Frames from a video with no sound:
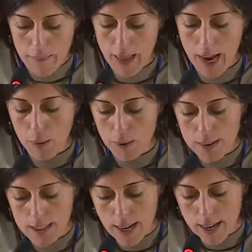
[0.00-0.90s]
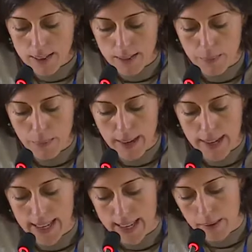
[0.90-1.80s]
I will start
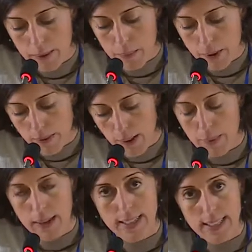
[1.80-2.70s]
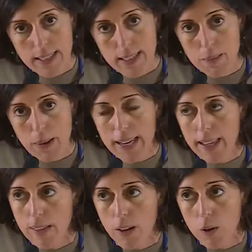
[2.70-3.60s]
by briefly by explaining
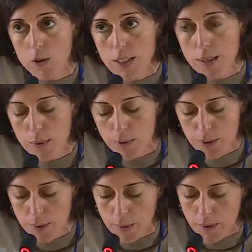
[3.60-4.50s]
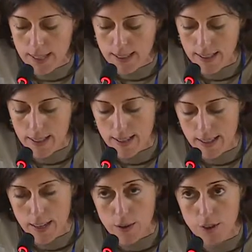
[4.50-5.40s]
the concept of human rights as
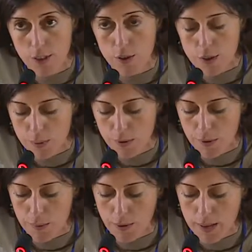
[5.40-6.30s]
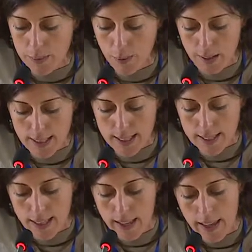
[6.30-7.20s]
such, the concept of human rights policies,
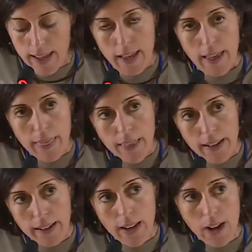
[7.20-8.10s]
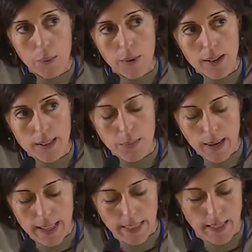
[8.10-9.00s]
and then I will
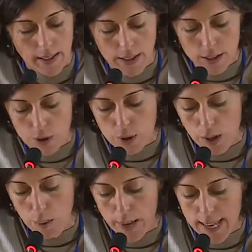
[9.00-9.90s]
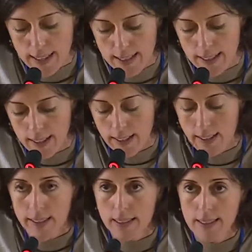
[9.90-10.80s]
explain the usual ways
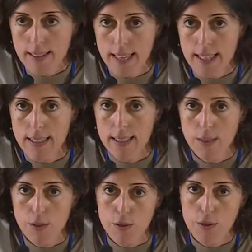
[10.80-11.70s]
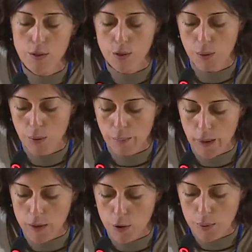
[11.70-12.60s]
that states use to
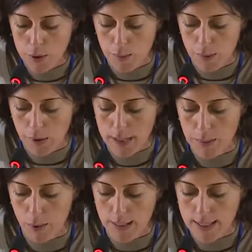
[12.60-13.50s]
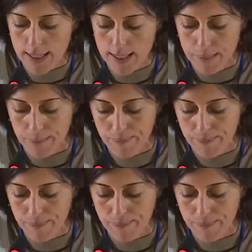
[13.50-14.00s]
adopt human rights policies.